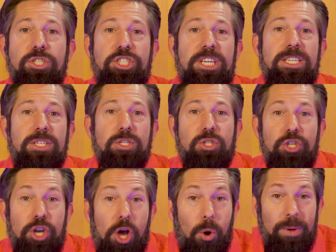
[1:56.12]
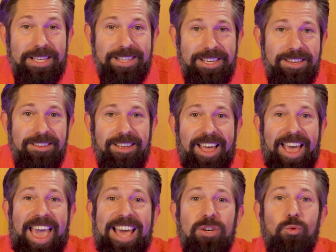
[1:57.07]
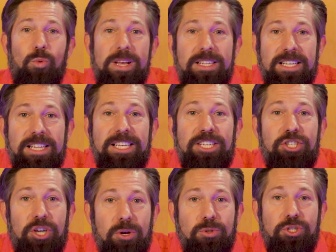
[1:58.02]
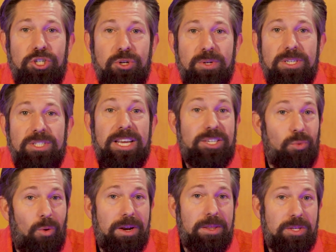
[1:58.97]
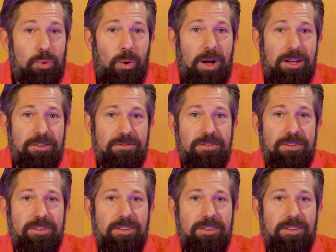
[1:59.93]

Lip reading: Jesus knowingly and willingly chose Judas as one of the 12.